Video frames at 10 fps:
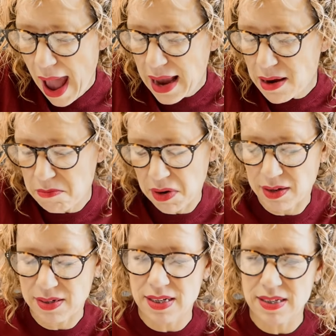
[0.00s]

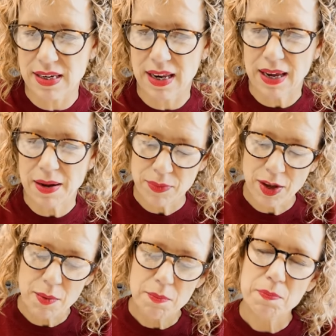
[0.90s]
aimless, isn't he?
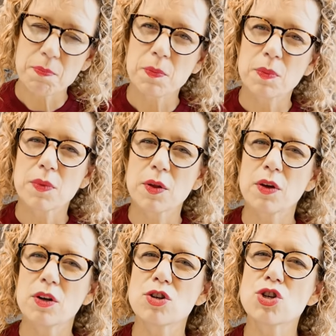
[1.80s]

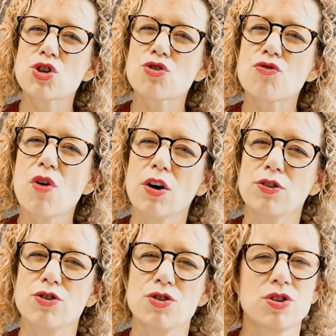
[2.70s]

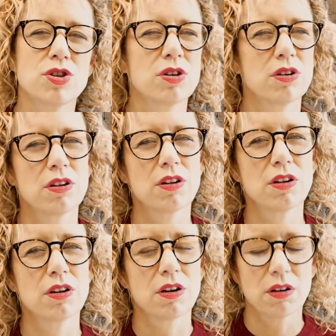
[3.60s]
Trudged,
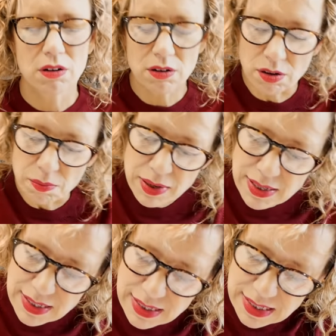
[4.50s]
oh,
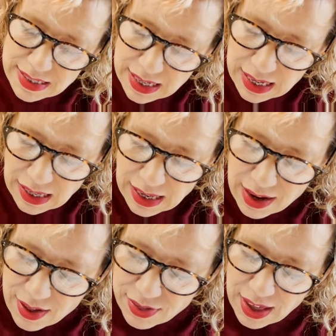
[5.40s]
Mrs. C,
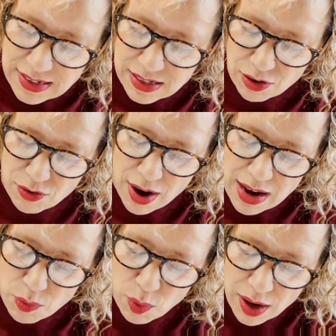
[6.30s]
that's a great
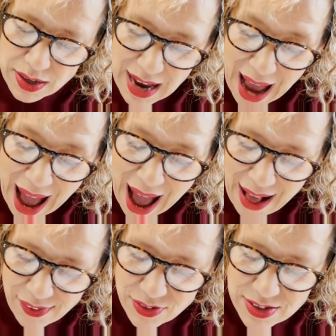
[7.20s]
word.
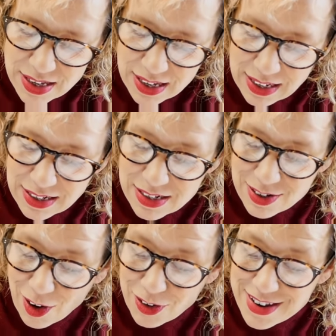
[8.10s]
And it's
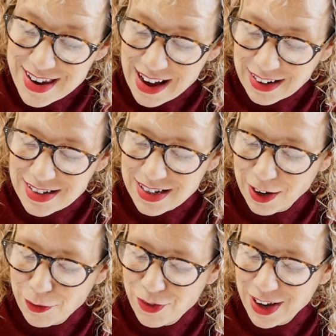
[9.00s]
got negative
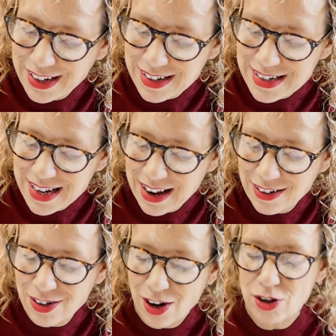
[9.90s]
intent,
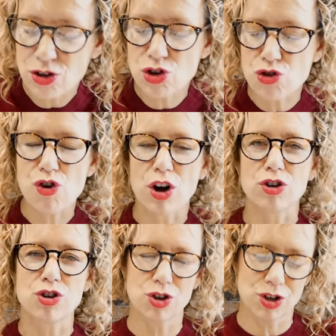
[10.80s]

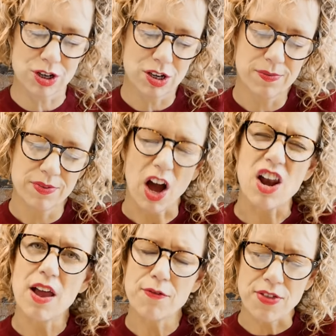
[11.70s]
trudged. I
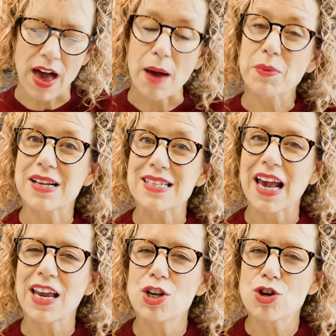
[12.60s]
love that. I'm going to
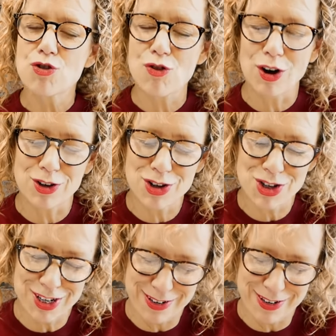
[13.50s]
take trudged